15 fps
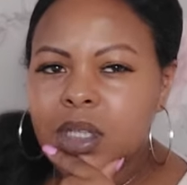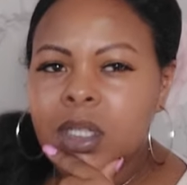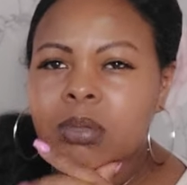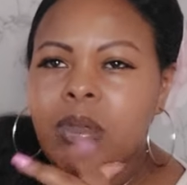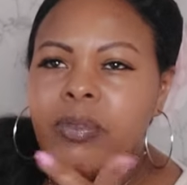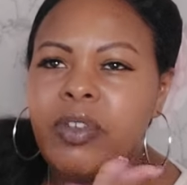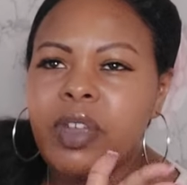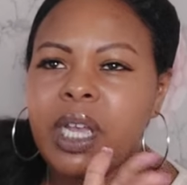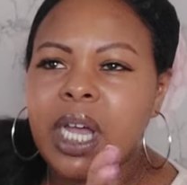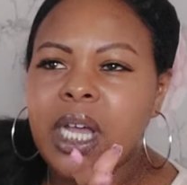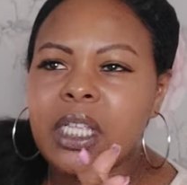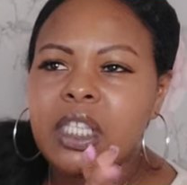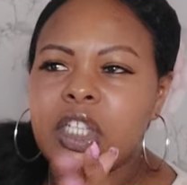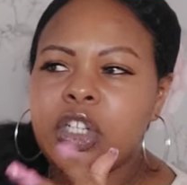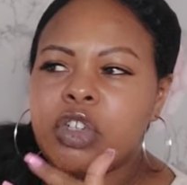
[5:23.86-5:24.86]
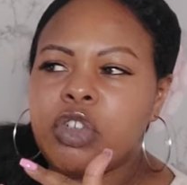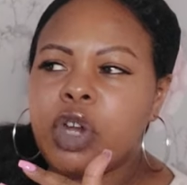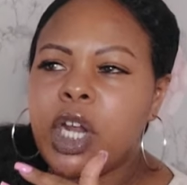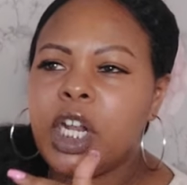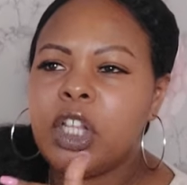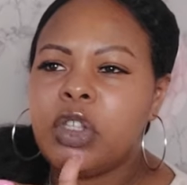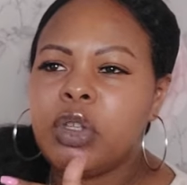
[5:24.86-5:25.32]
some of you guys are
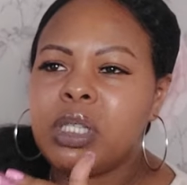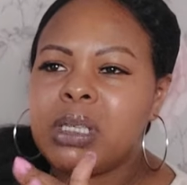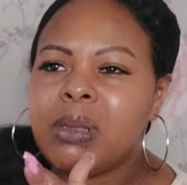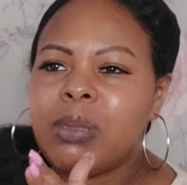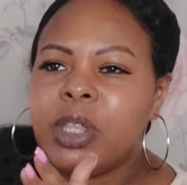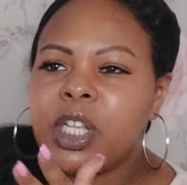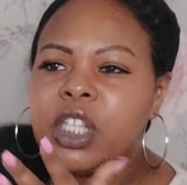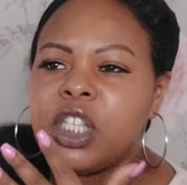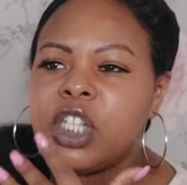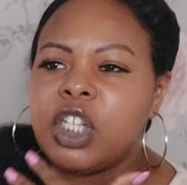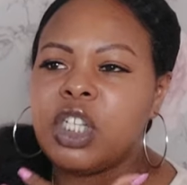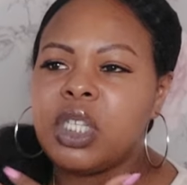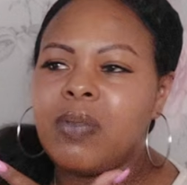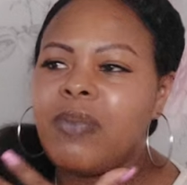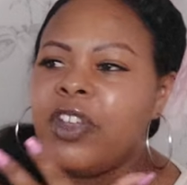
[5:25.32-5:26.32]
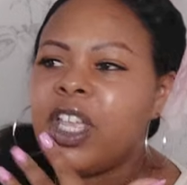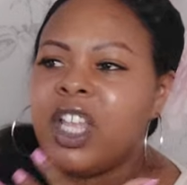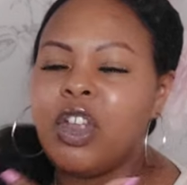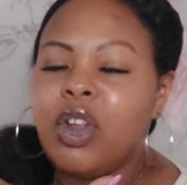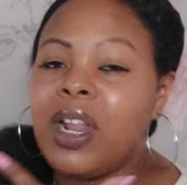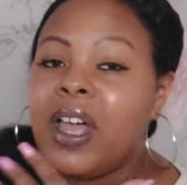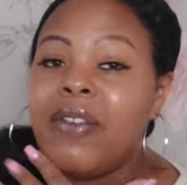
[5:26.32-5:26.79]
trying to do something to something
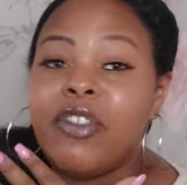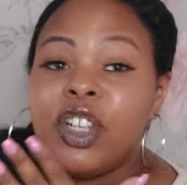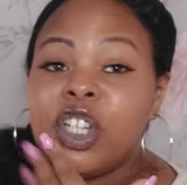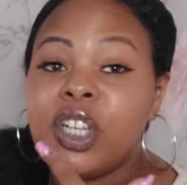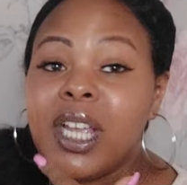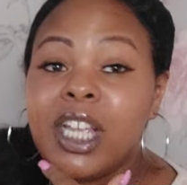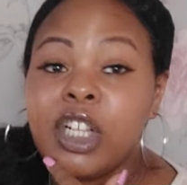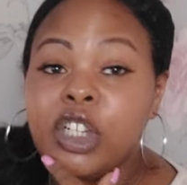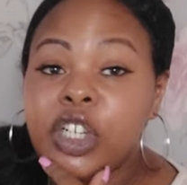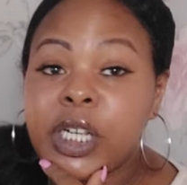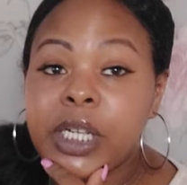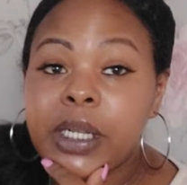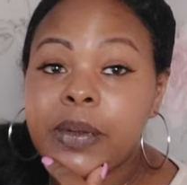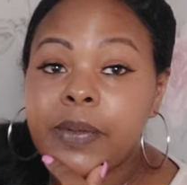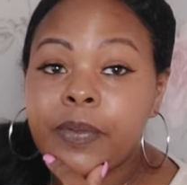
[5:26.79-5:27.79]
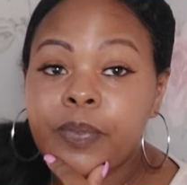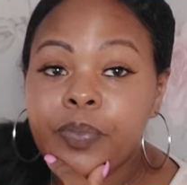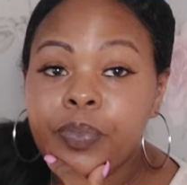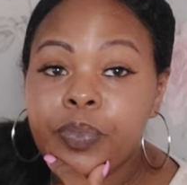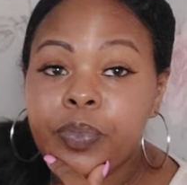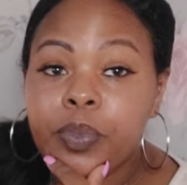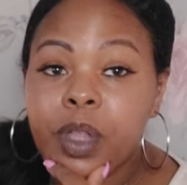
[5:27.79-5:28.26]
in your life is changing.
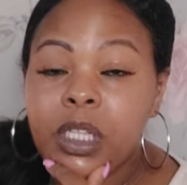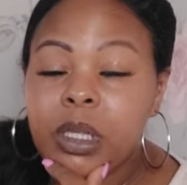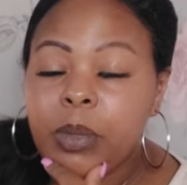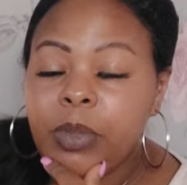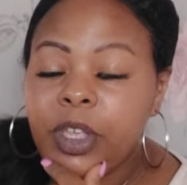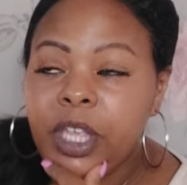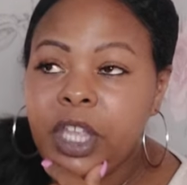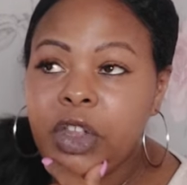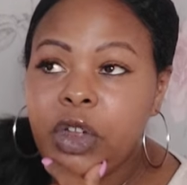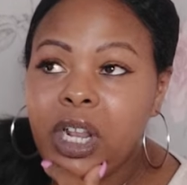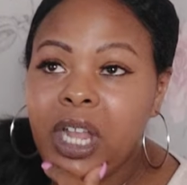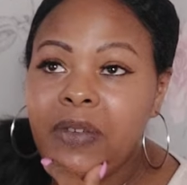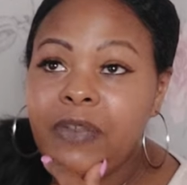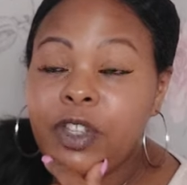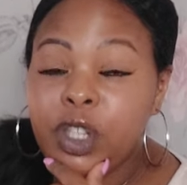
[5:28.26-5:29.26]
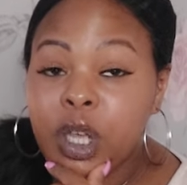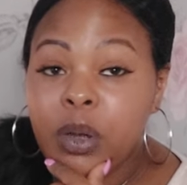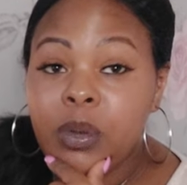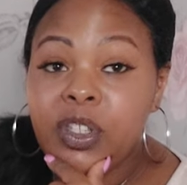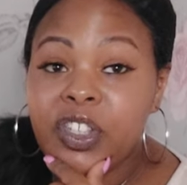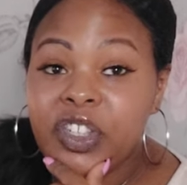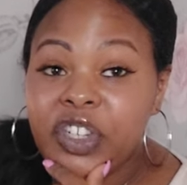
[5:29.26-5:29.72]
Something in your life is
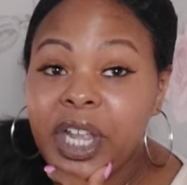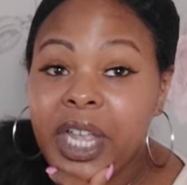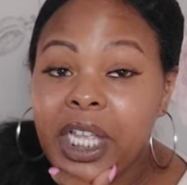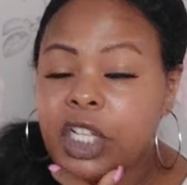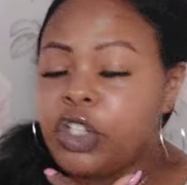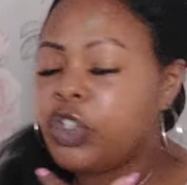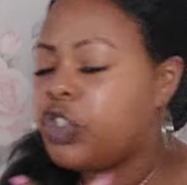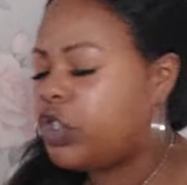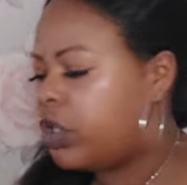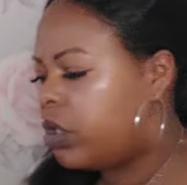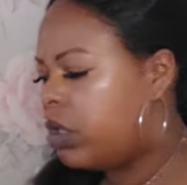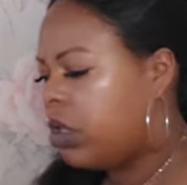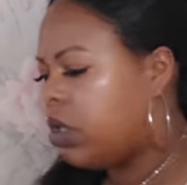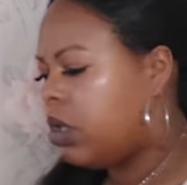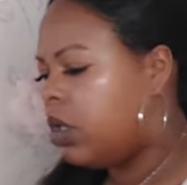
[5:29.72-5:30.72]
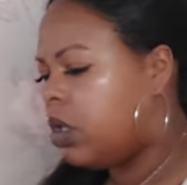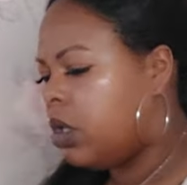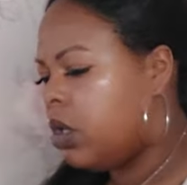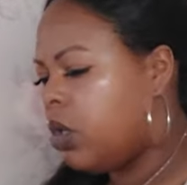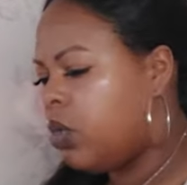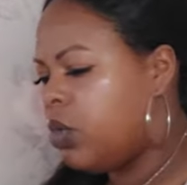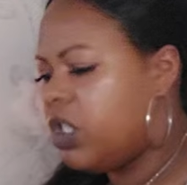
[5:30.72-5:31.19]
going to change.
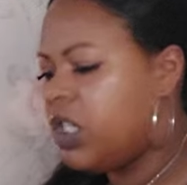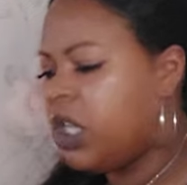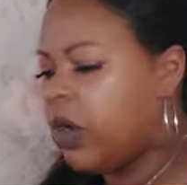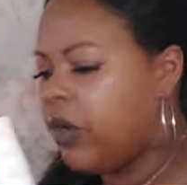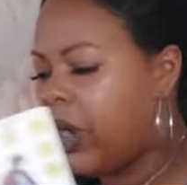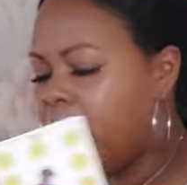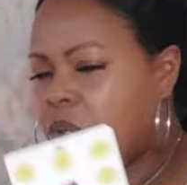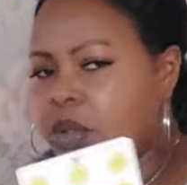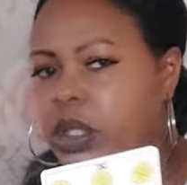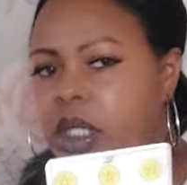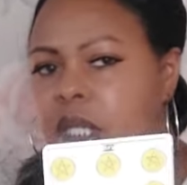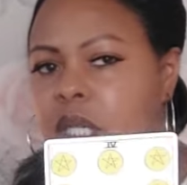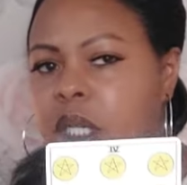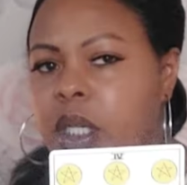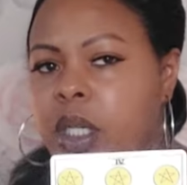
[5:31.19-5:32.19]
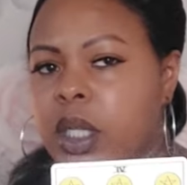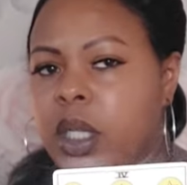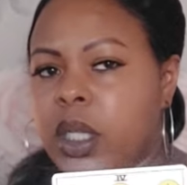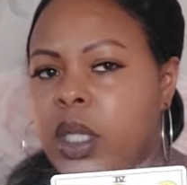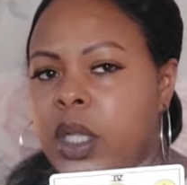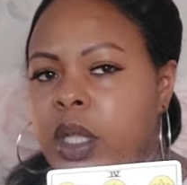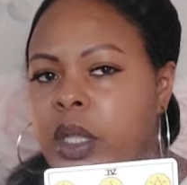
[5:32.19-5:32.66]
What's it around?
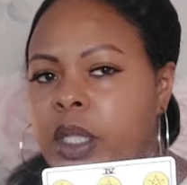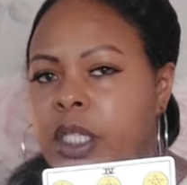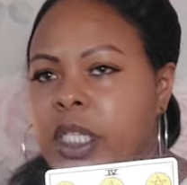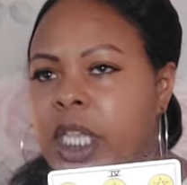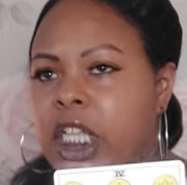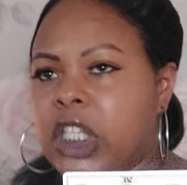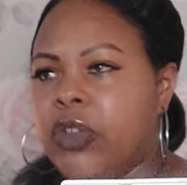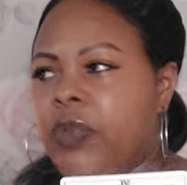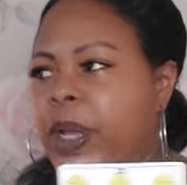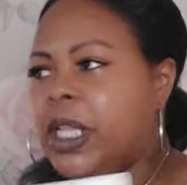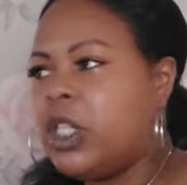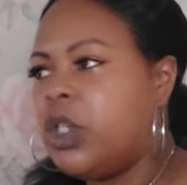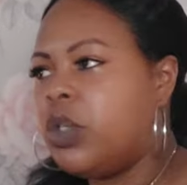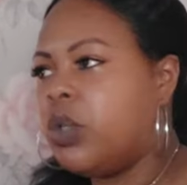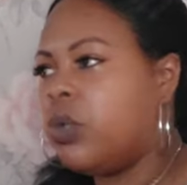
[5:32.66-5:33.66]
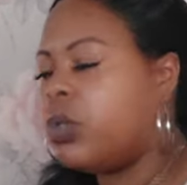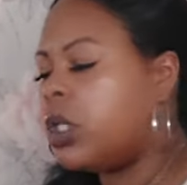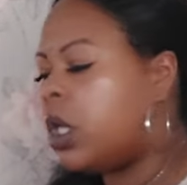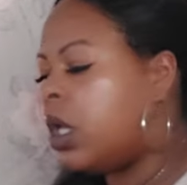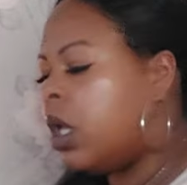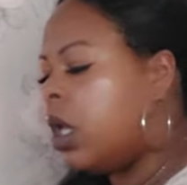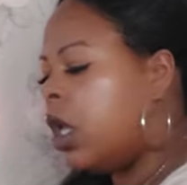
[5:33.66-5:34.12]
The Six of Pentacles.
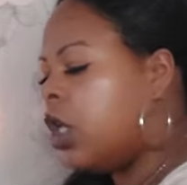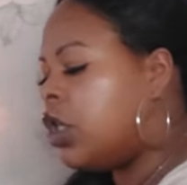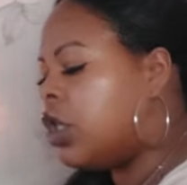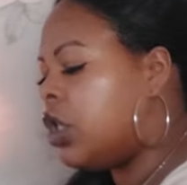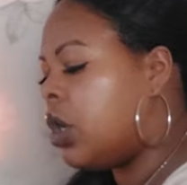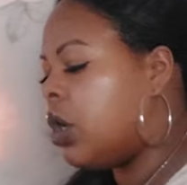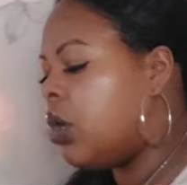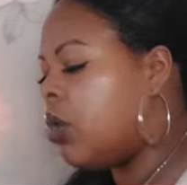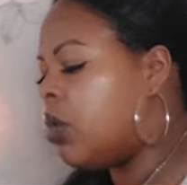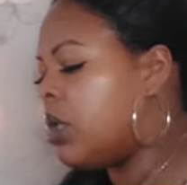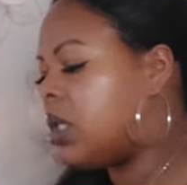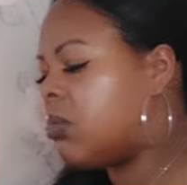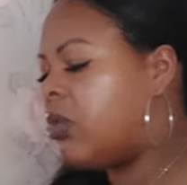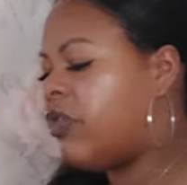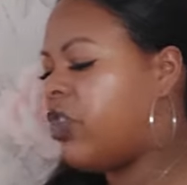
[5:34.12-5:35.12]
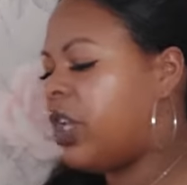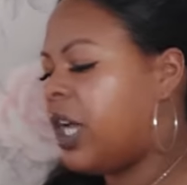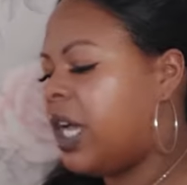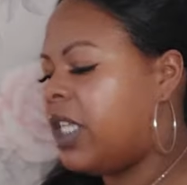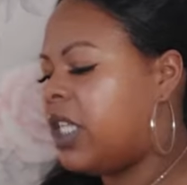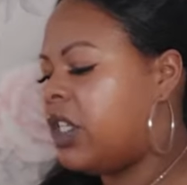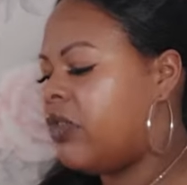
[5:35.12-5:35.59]
So some of you
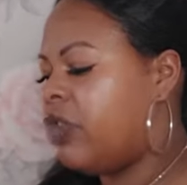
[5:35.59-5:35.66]
guys is